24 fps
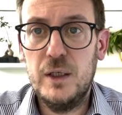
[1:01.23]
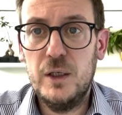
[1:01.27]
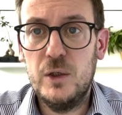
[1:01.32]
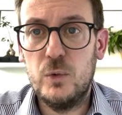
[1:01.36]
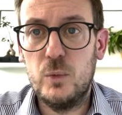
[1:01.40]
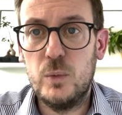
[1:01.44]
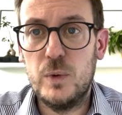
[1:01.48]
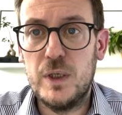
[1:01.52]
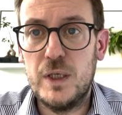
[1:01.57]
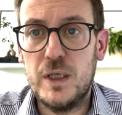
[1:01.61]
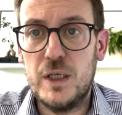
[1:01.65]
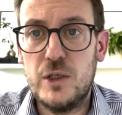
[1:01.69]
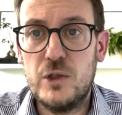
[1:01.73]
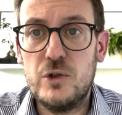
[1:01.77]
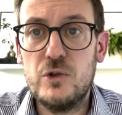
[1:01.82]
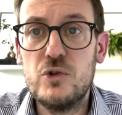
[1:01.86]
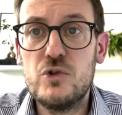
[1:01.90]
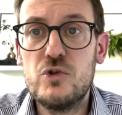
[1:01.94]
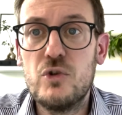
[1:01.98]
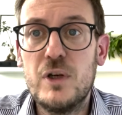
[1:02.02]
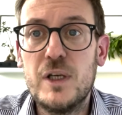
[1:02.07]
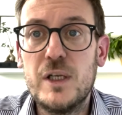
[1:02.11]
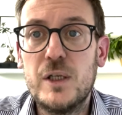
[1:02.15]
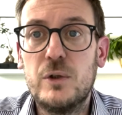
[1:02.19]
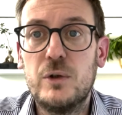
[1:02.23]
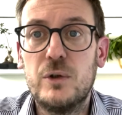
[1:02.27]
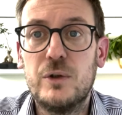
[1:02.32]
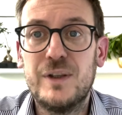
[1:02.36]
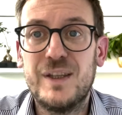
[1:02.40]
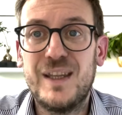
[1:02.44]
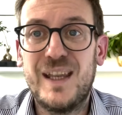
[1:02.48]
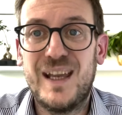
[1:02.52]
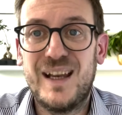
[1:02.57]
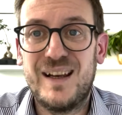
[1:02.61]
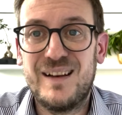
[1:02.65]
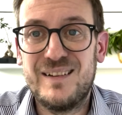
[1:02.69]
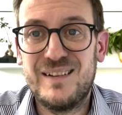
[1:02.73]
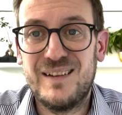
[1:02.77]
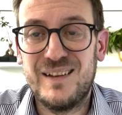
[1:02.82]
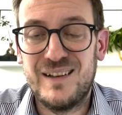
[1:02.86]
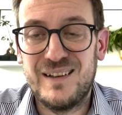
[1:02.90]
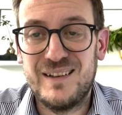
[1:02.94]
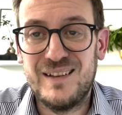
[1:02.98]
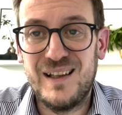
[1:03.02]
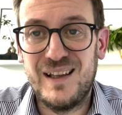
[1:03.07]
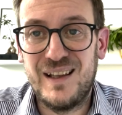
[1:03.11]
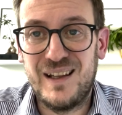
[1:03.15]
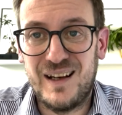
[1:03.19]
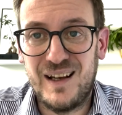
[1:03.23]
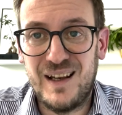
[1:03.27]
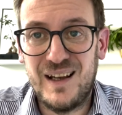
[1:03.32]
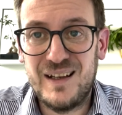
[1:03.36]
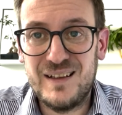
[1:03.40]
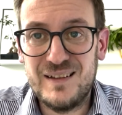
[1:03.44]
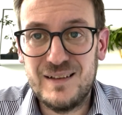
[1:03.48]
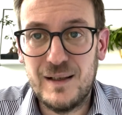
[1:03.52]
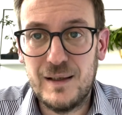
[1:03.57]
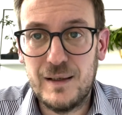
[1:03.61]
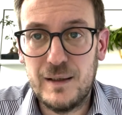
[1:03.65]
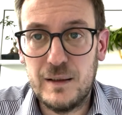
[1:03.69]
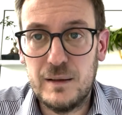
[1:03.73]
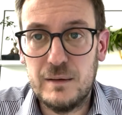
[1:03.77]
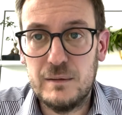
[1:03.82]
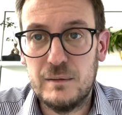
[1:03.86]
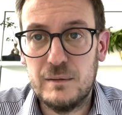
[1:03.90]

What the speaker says: We usually connect directly